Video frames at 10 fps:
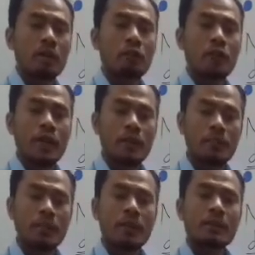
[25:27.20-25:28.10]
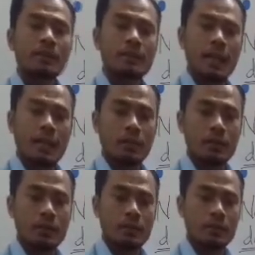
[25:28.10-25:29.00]
frame the tag
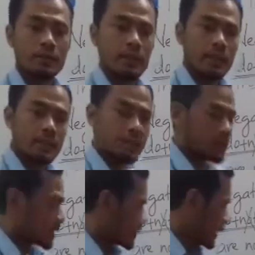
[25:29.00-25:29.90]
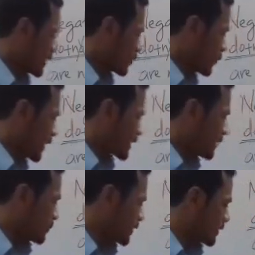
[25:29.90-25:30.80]
questions. Let us take two
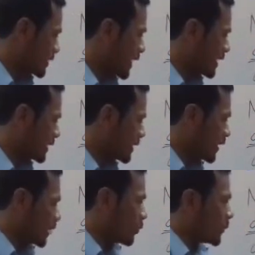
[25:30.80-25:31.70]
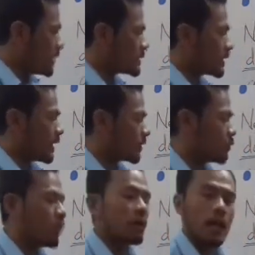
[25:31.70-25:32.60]
examples, like we shall
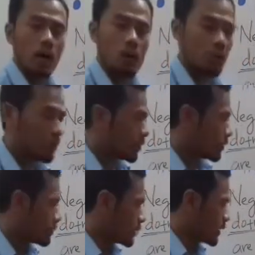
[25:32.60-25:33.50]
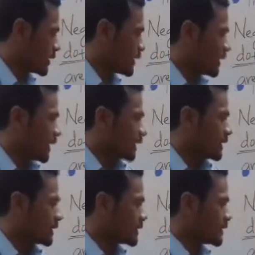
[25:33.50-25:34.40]
go now. So here
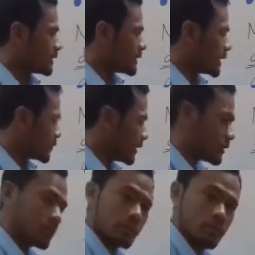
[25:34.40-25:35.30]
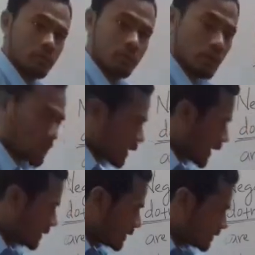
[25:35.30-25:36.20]
this is the statement,
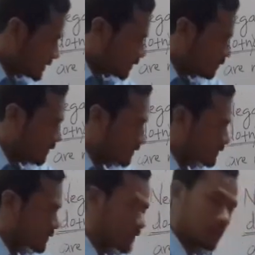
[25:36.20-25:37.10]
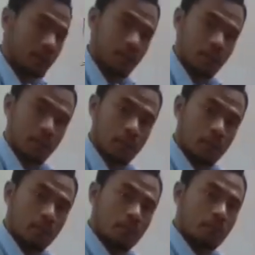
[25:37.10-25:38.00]
and this statement is
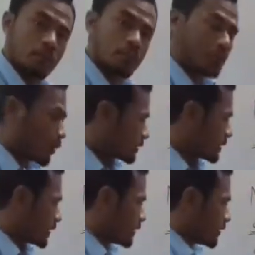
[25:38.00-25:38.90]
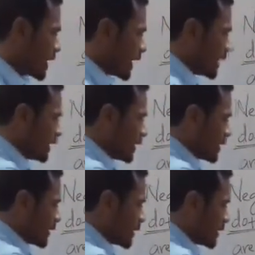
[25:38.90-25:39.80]
positive,
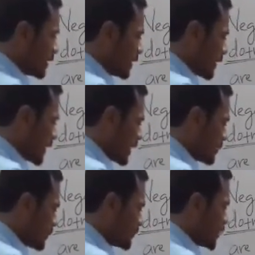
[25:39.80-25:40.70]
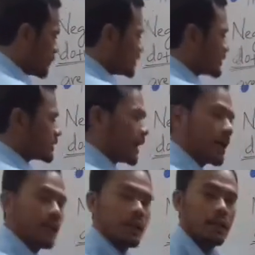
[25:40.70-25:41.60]
and here helping verb is
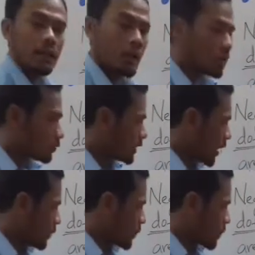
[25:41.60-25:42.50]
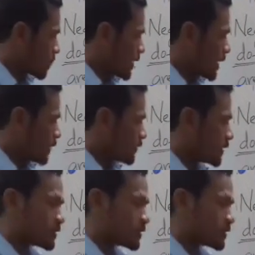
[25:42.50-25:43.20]
shall. So now if